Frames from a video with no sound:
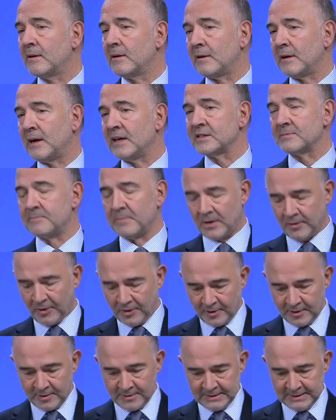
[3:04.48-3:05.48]
last
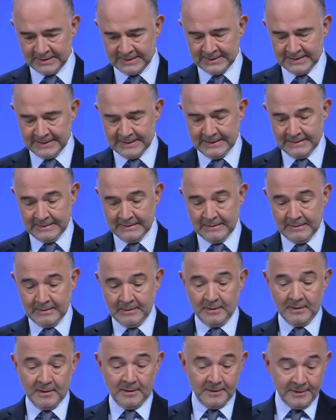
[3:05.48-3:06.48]
month.
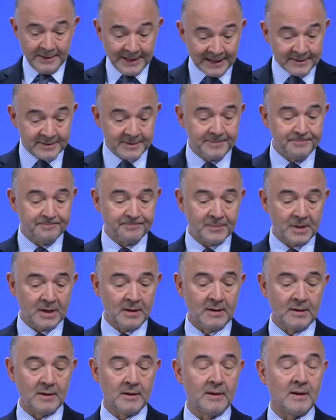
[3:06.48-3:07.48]
Yet
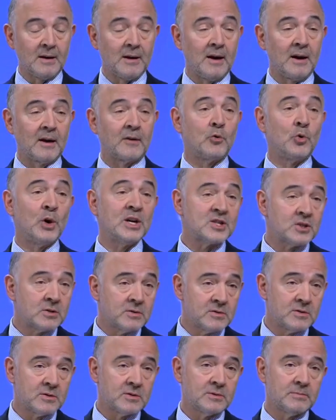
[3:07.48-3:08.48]
uh, our
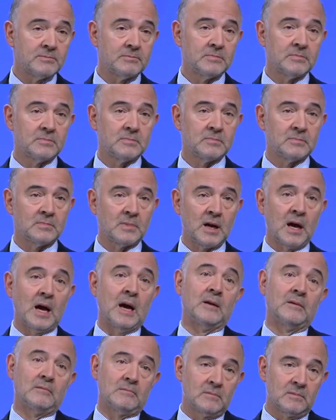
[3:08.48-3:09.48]
questions
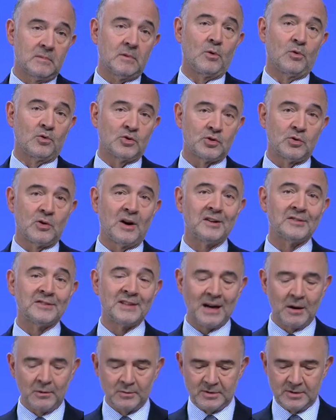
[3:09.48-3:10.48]
and also our
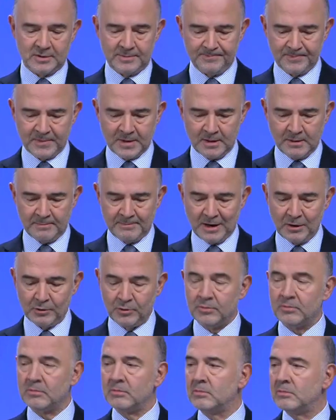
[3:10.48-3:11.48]
doubts
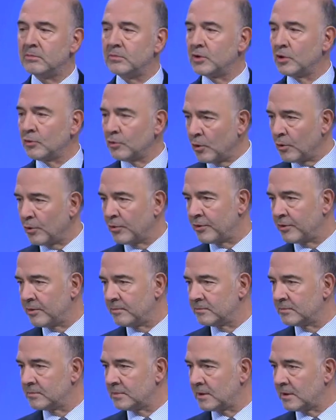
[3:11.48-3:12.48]
about the growth,
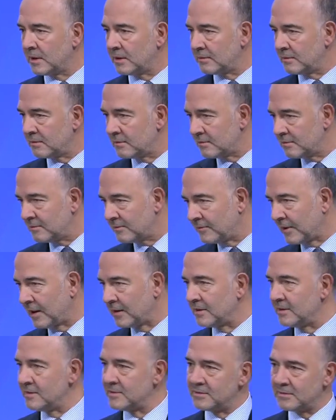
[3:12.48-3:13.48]
and
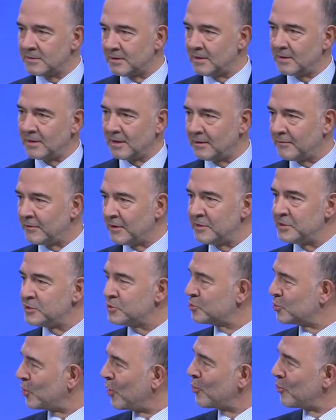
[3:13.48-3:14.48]
Valdis uh, had very
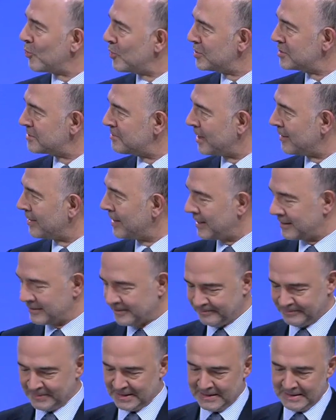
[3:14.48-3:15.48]
strong words about
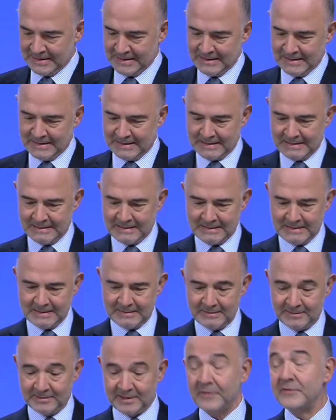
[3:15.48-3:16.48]
that, uh,
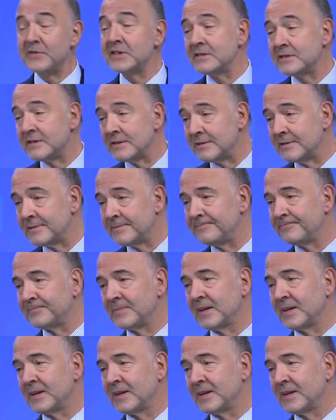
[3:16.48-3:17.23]
deficit,